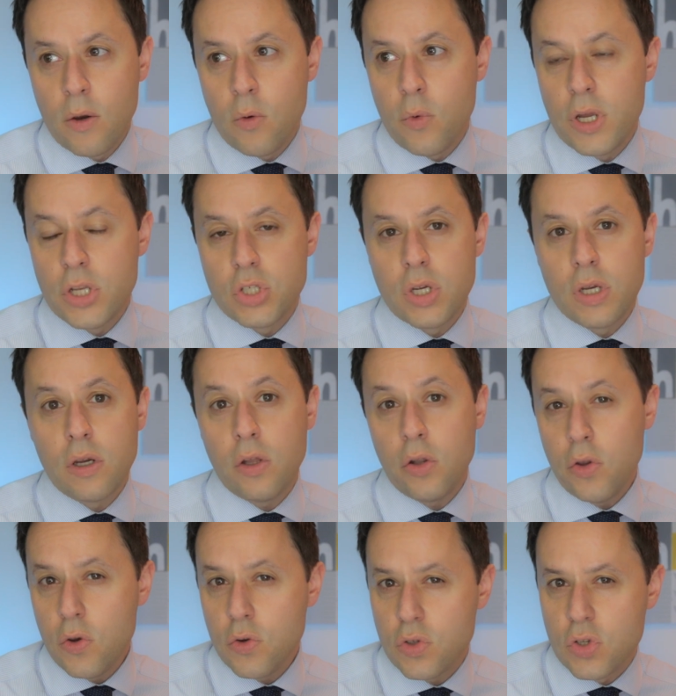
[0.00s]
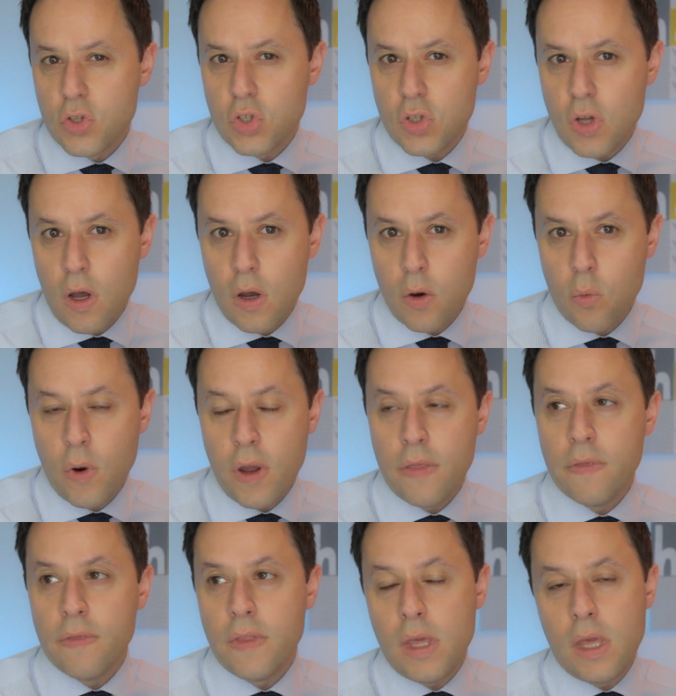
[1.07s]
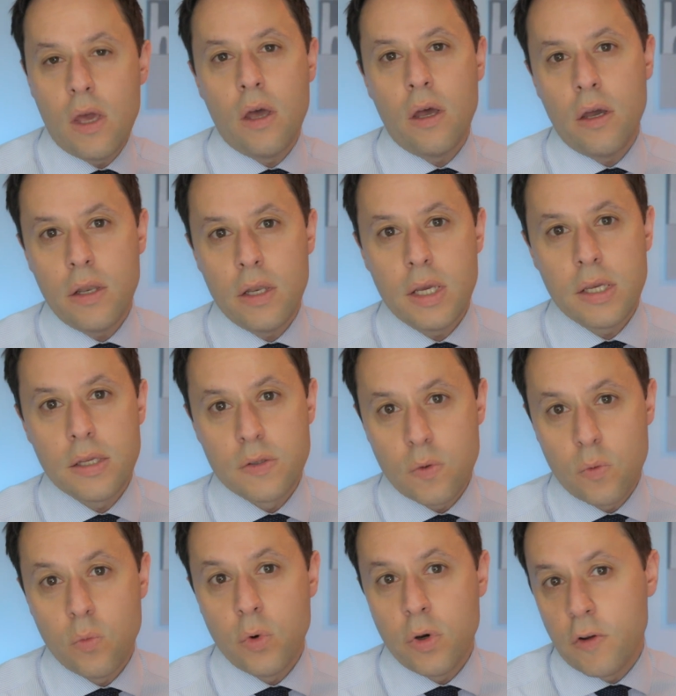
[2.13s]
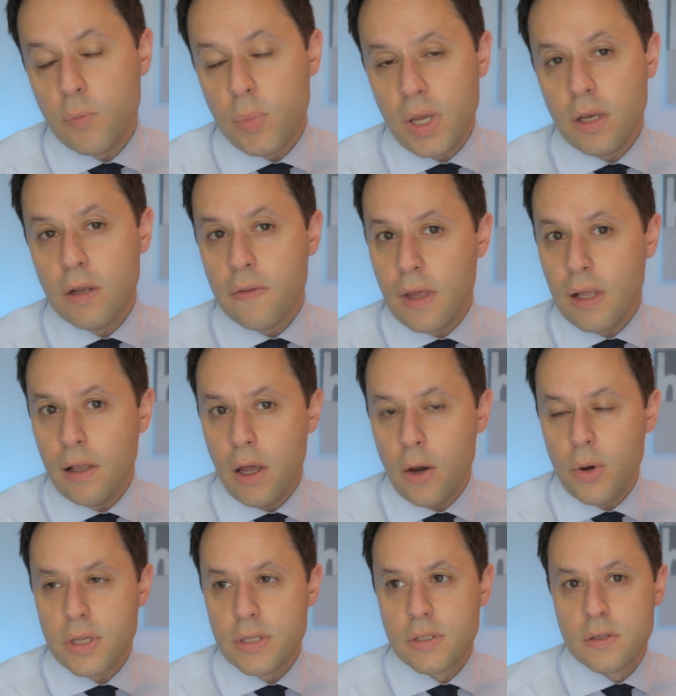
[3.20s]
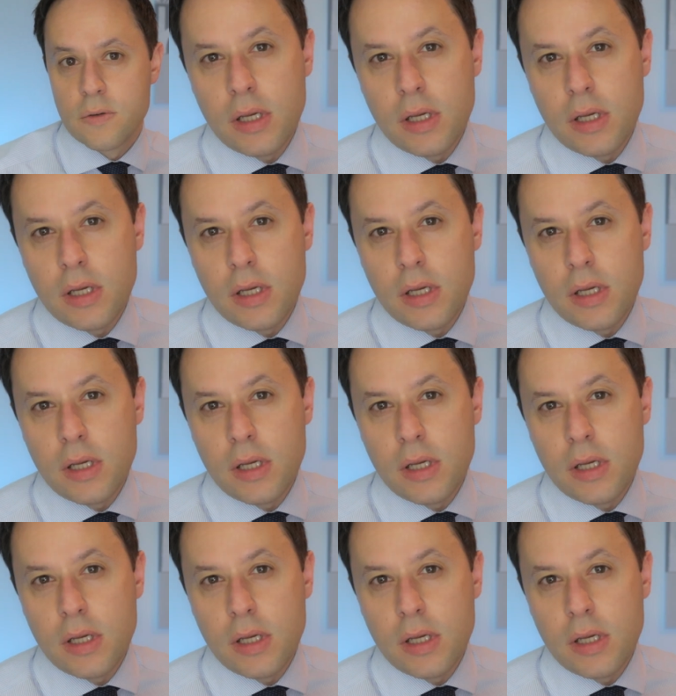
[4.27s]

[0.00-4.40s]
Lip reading: which includes the start when the earnings would have been at their lowest.